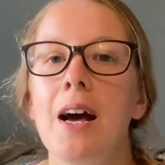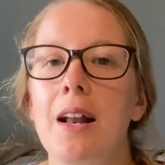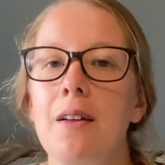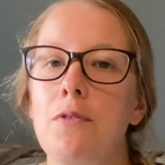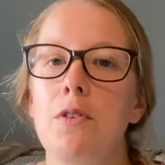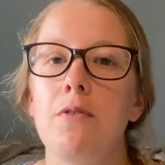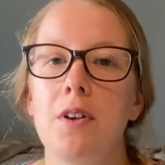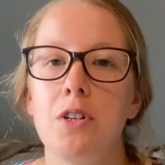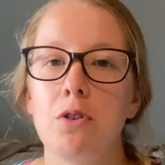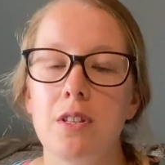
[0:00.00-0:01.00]
And if you've
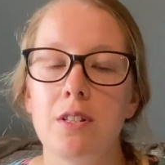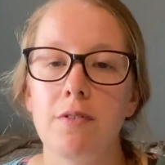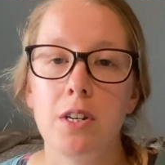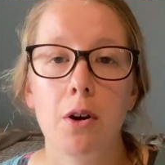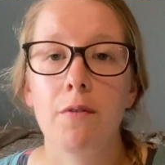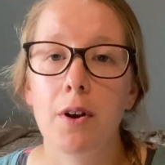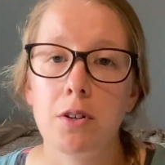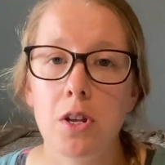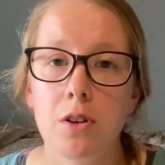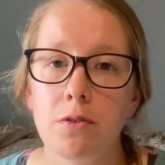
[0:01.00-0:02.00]
enjoyed this video and
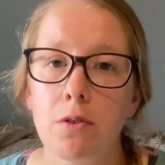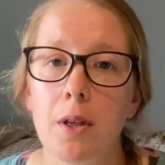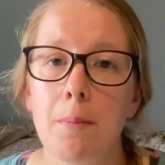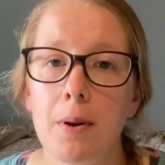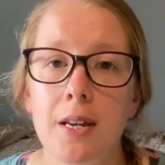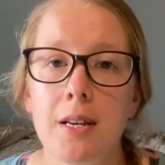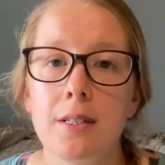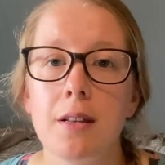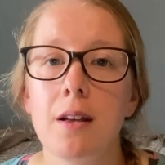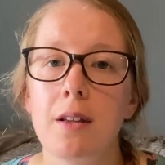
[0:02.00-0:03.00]
found it useful, then please
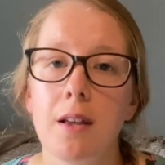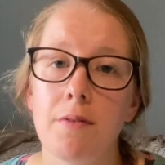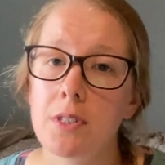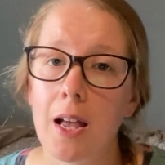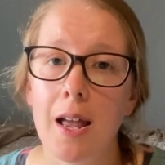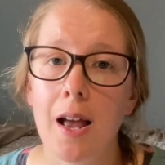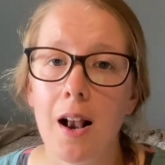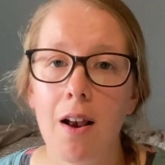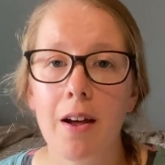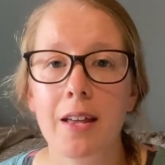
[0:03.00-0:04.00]
give us a
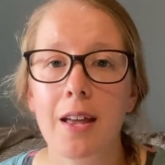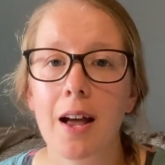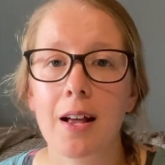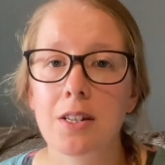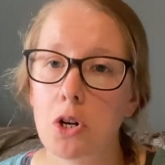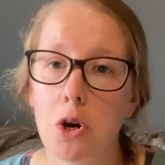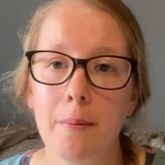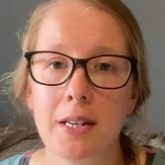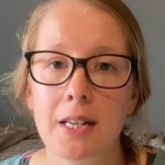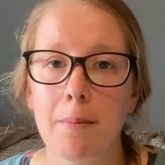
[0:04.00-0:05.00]
like and a
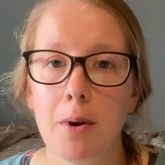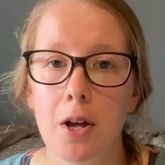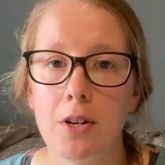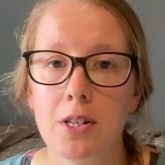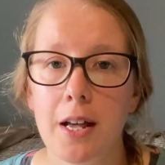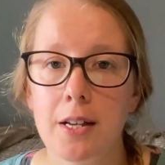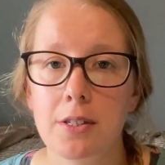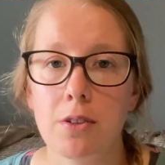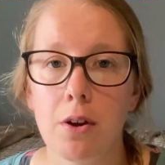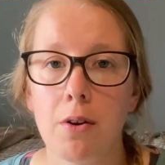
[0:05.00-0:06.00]
comment down below to let us
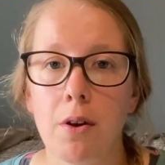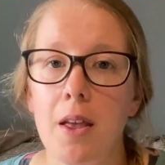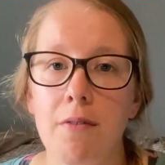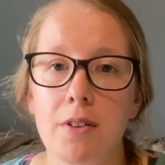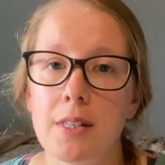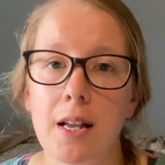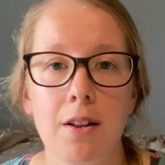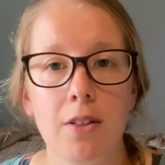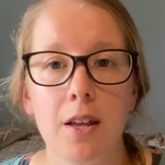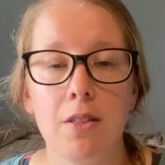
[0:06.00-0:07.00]
know if there's
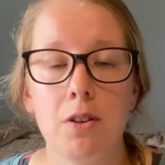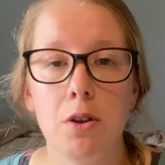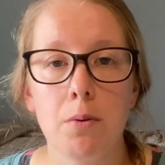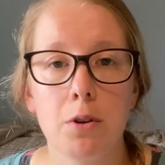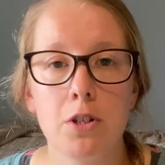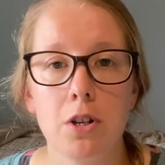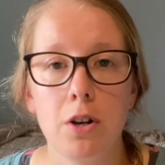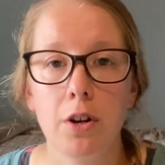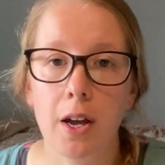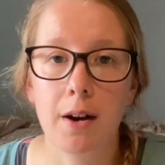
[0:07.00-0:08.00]
anything that you want to
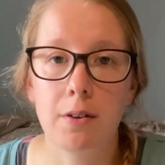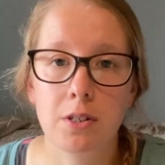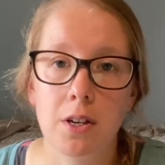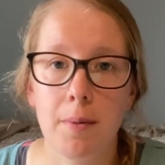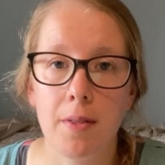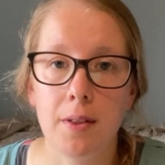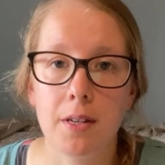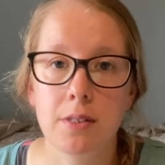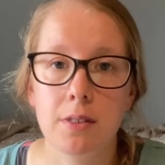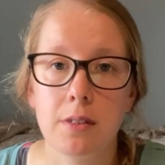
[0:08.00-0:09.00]
look at in
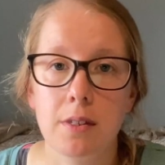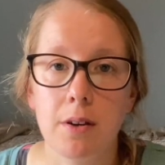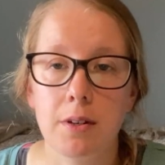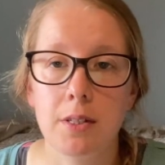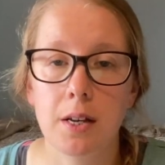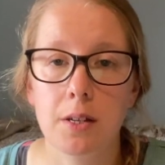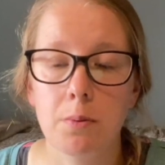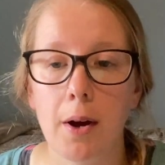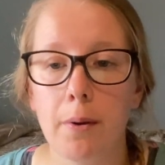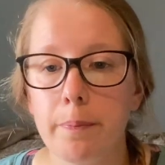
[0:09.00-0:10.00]
this series as
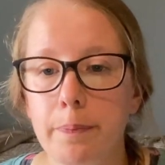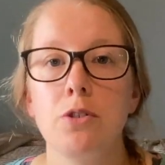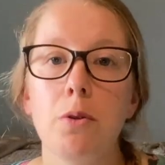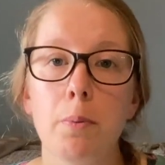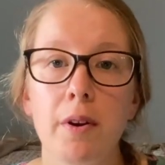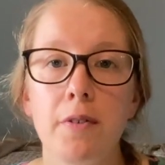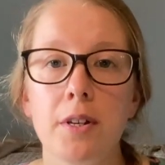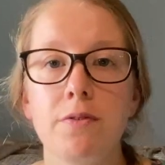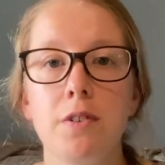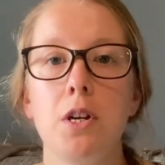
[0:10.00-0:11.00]
well. So in the
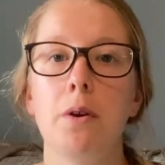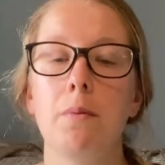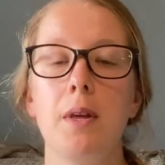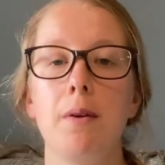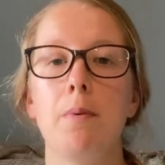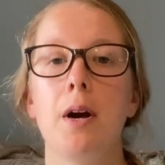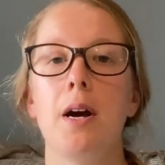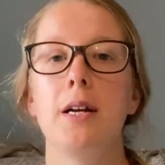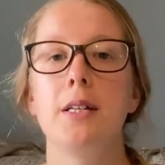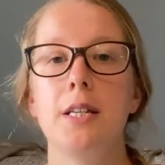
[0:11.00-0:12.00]
previous video we
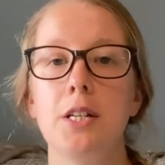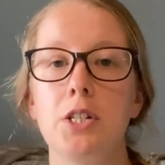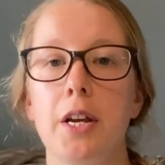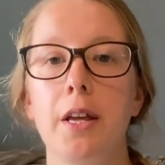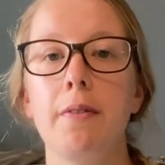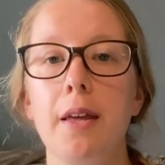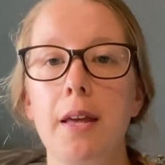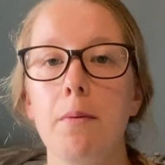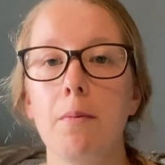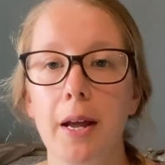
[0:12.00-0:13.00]
were teaching
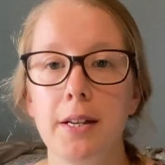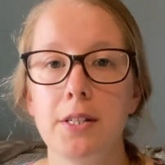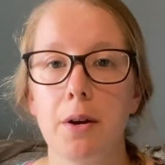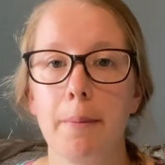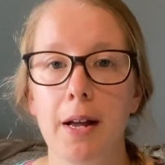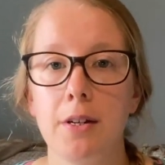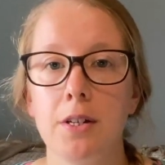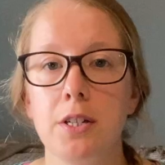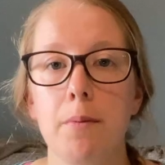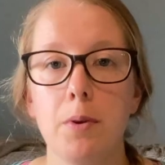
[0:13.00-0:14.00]
the wait
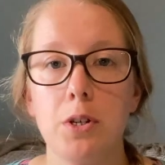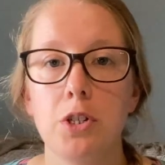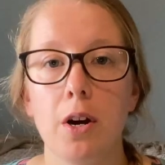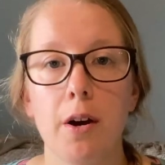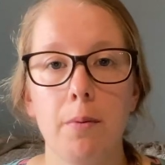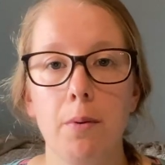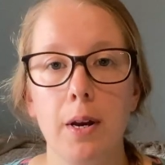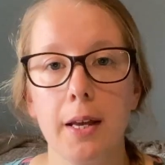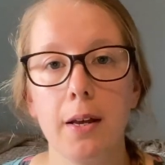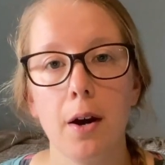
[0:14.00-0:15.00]
command, which I will
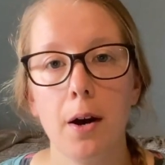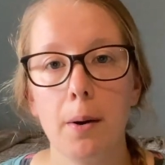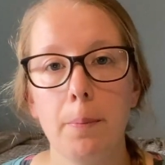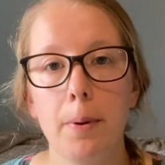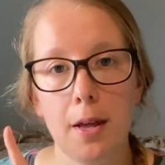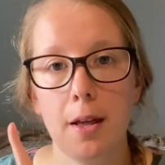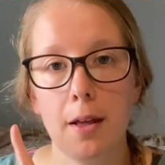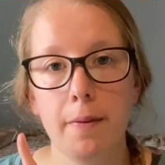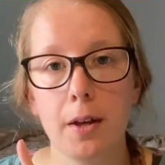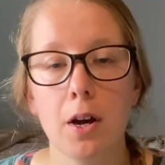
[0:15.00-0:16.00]
link up
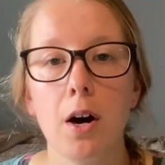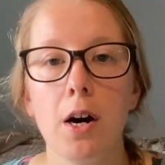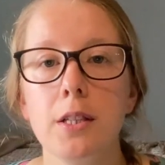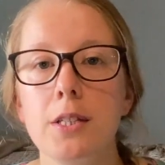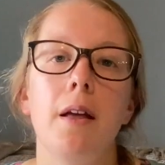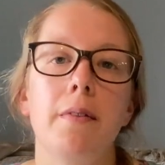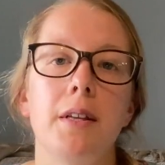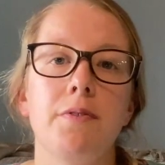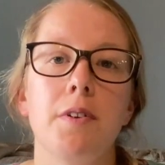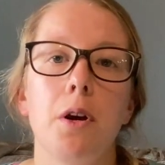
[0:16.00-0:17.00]
in the cards. In
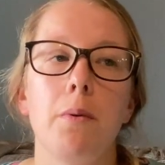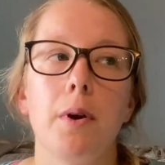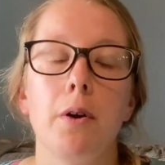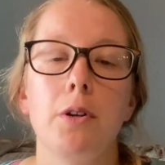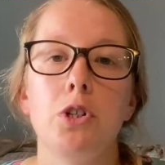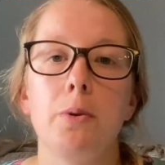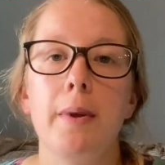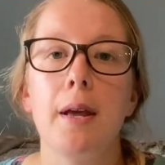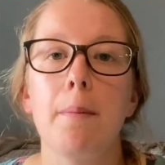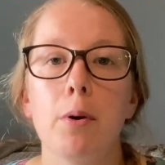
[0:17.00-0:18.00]
this video we're going to
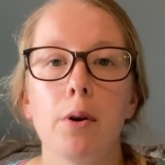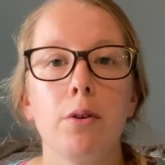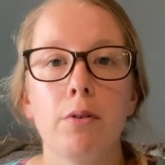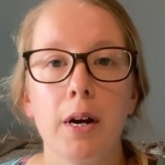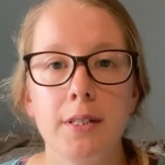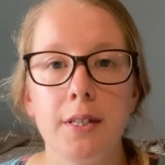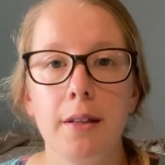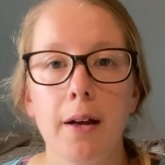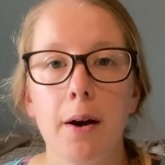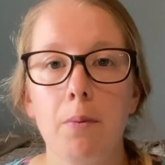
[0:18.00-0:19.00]
be
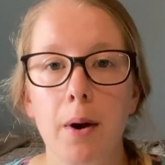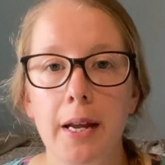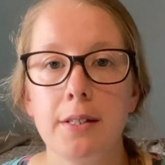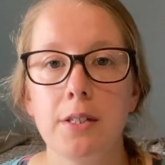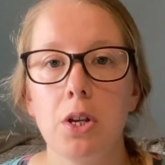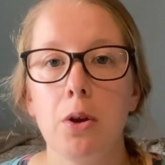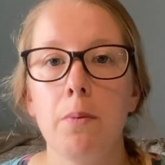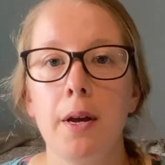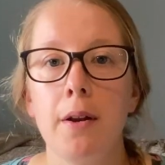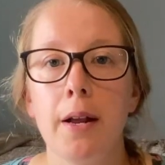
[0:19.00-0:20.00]
progressing that wait, so
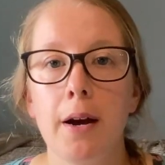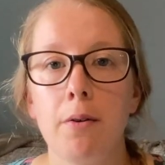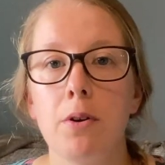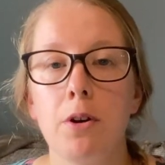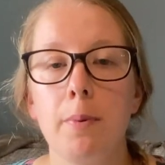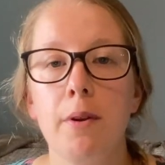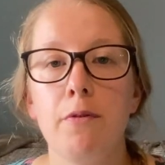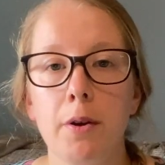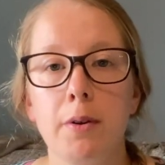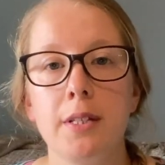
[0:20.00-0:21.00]
we are now going to be
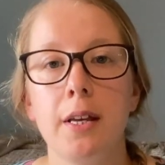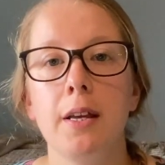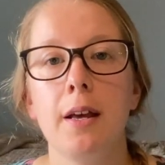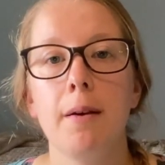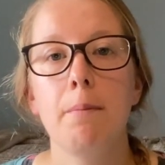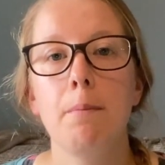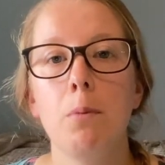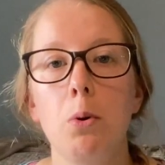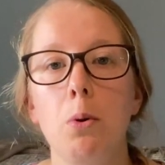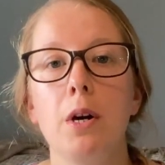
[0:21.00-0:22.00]
focusing it
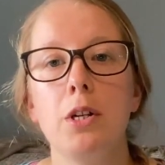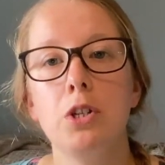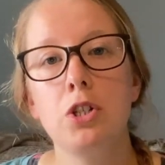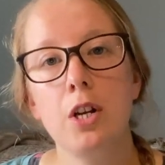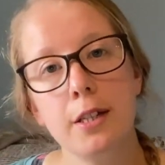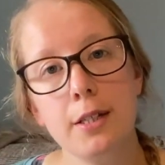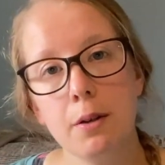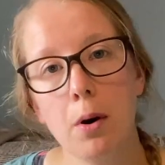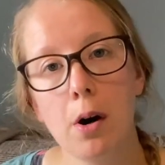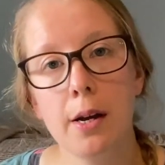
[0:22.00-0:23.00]
more agility
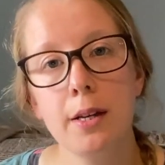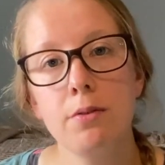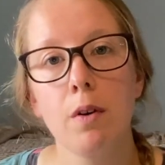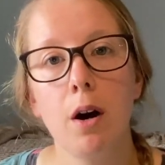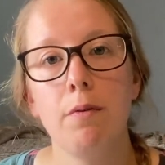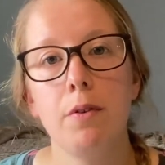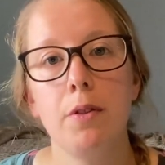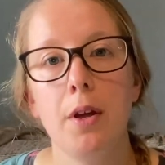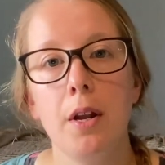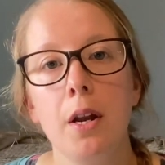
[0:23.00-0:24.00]
wise rather
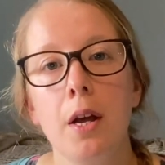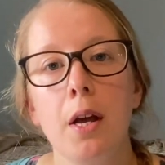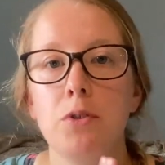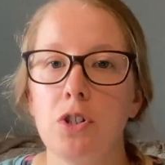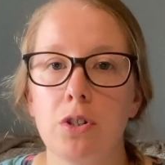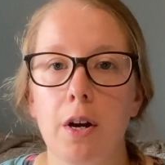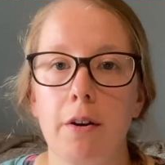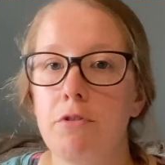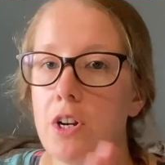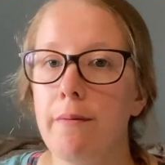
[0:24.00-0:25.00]
than just kind
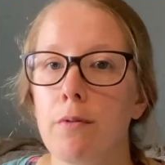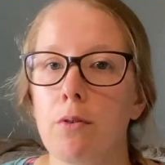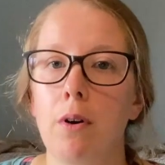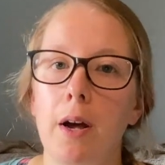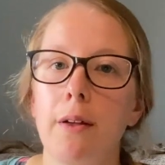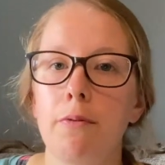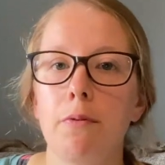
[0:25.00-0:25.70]
of general life